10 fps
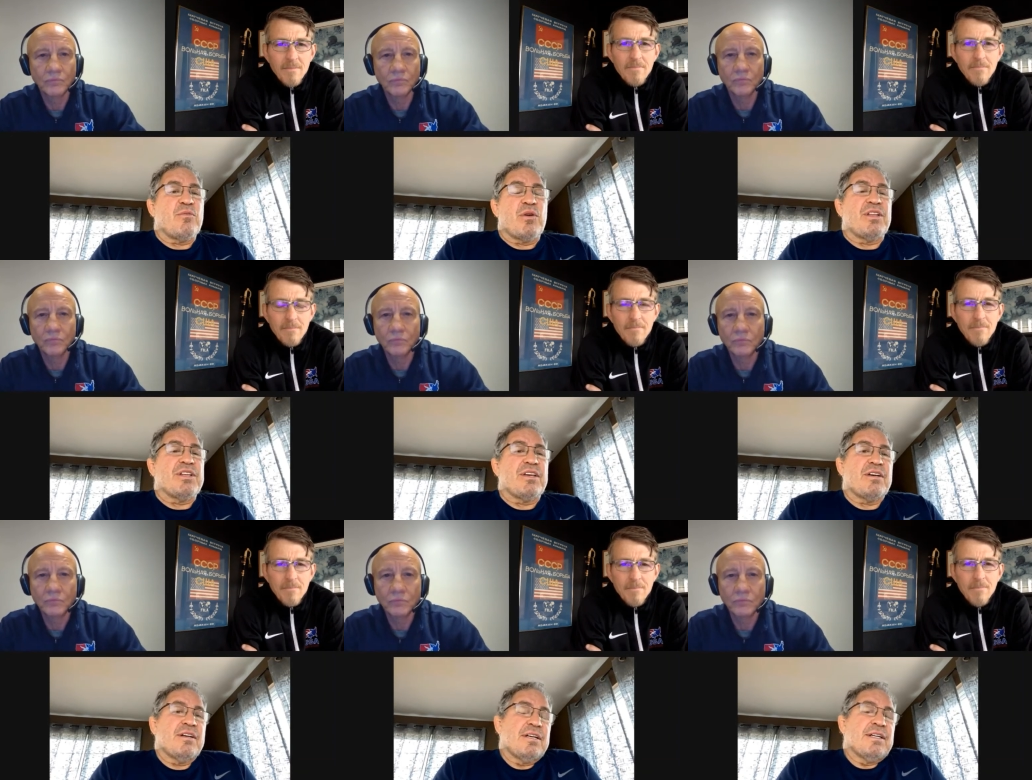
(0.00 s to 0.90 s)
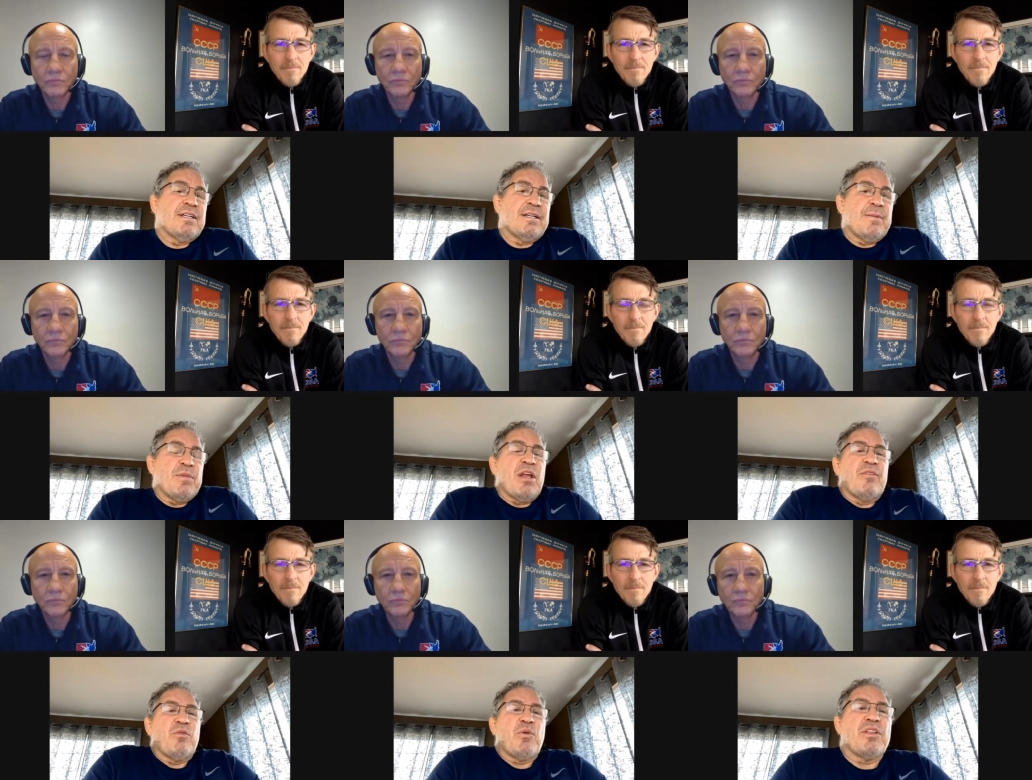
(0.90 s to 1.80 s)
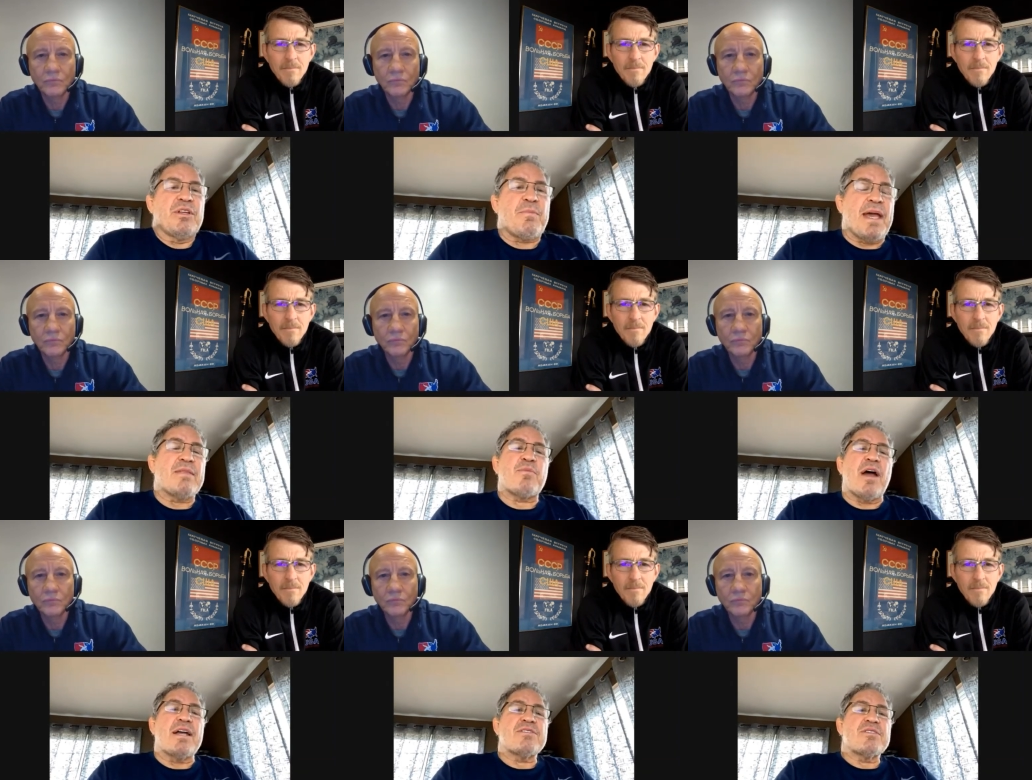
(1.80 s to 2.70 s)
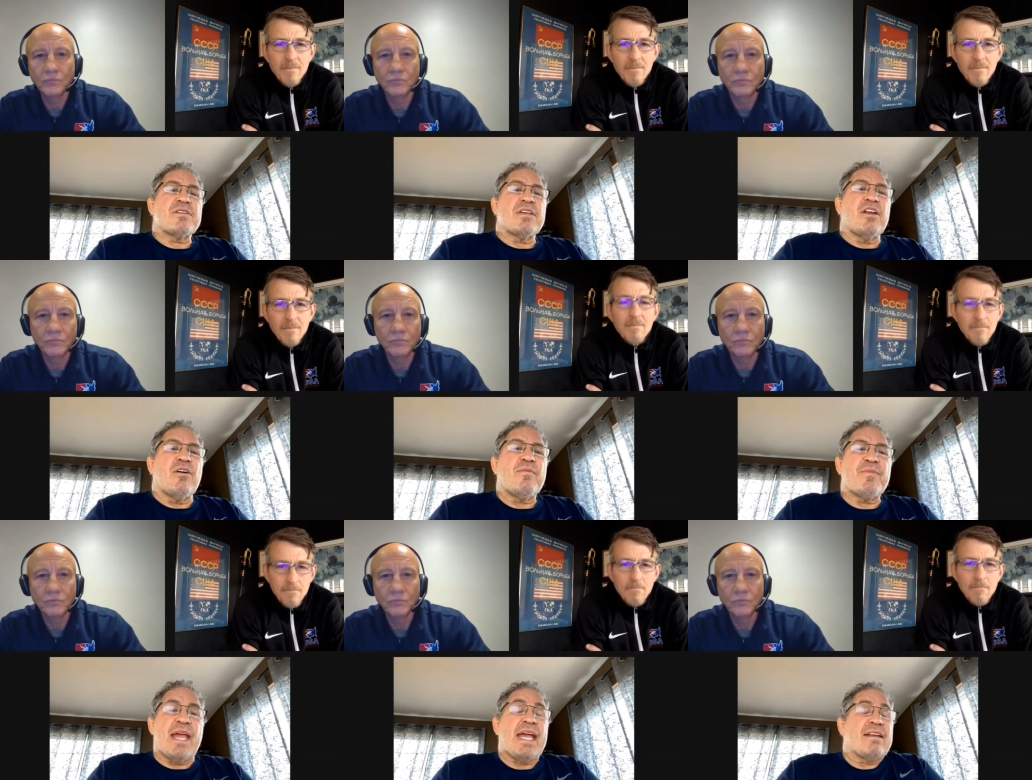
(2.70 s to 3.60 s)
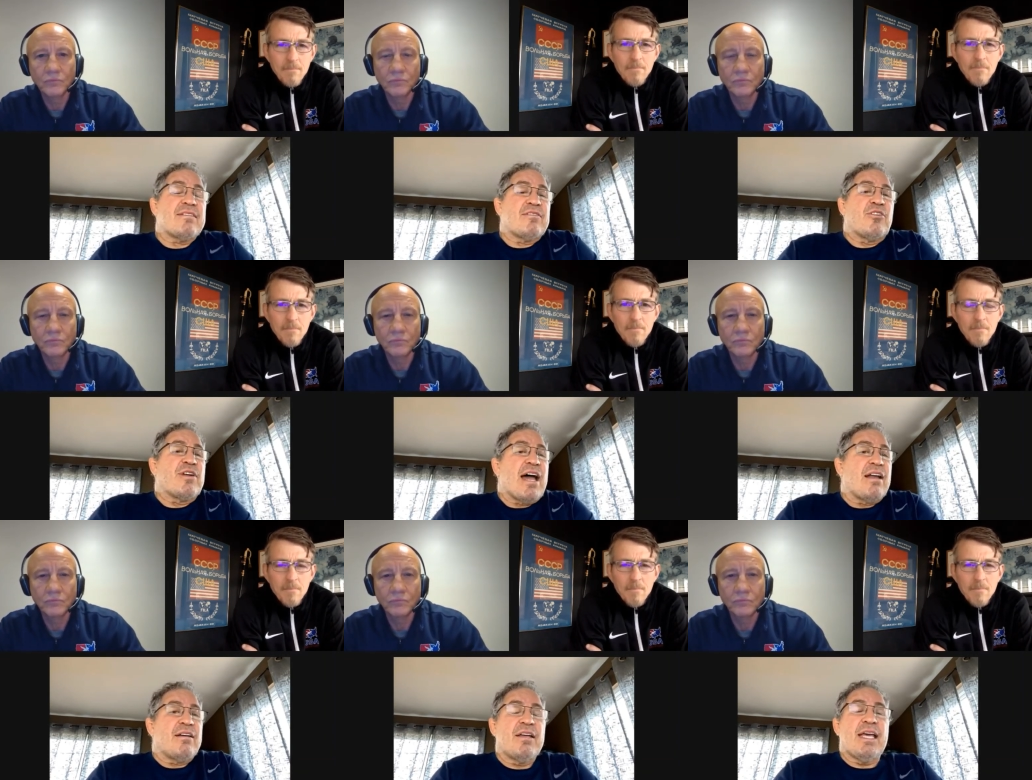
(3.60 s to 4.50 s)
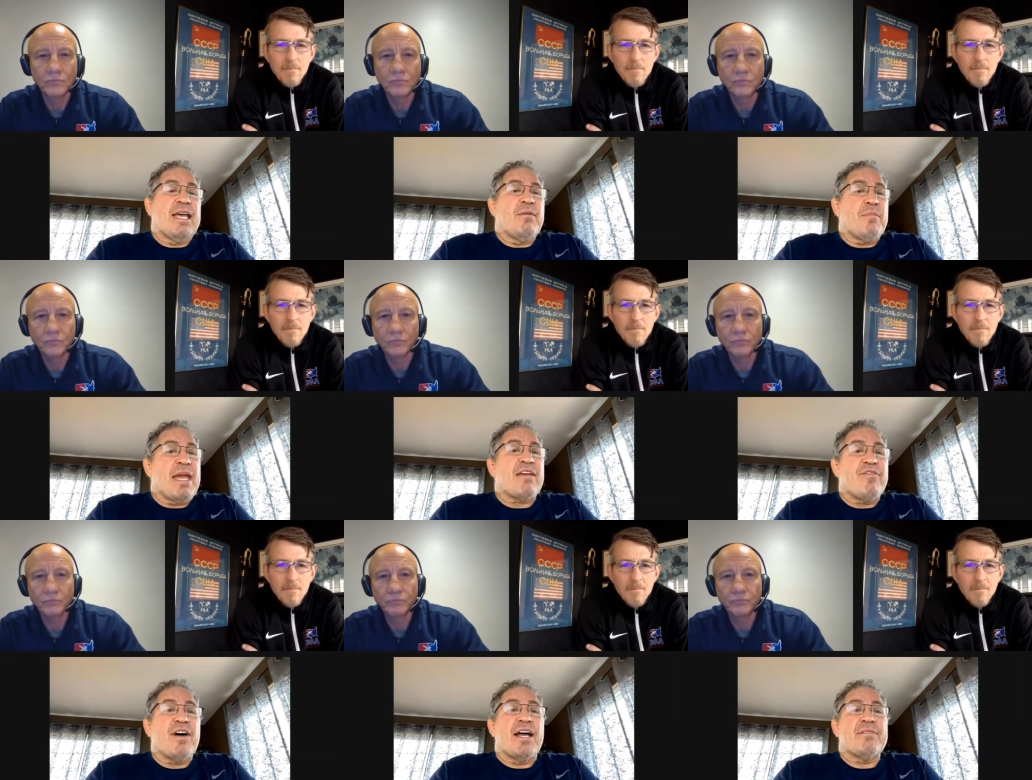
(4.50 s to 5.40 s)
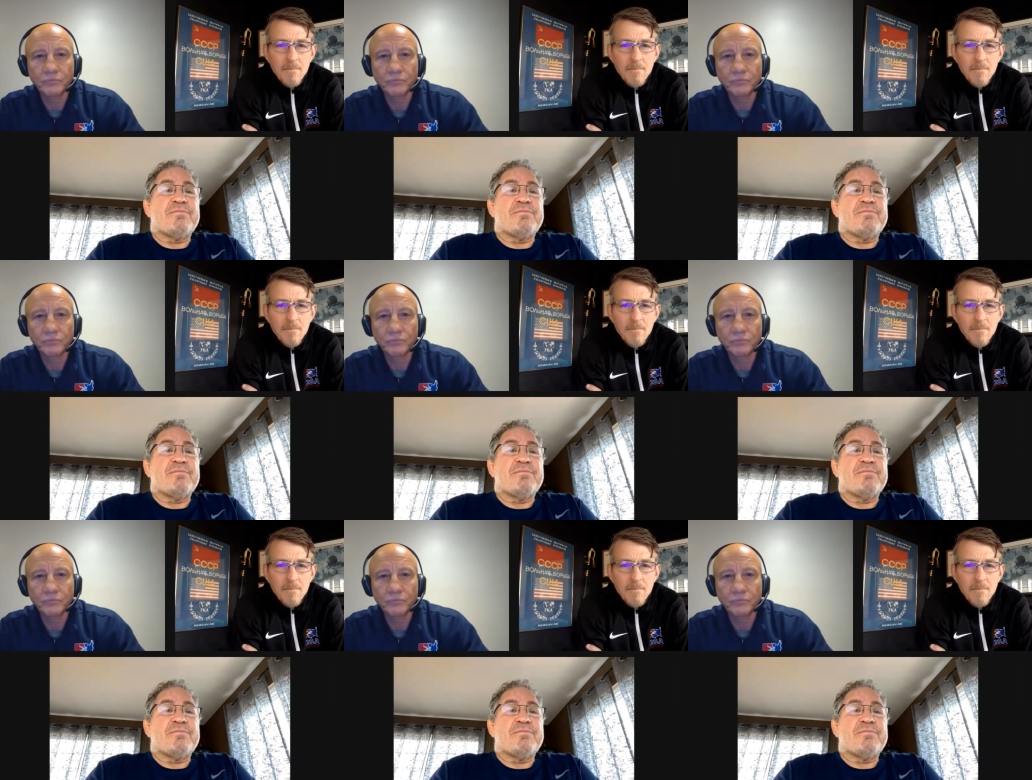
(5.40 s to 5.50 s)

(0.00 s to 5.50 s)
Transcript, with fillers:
Speaker 1: willing to, you know, and they're willing to pay the price, you know, and learn how to make it fun.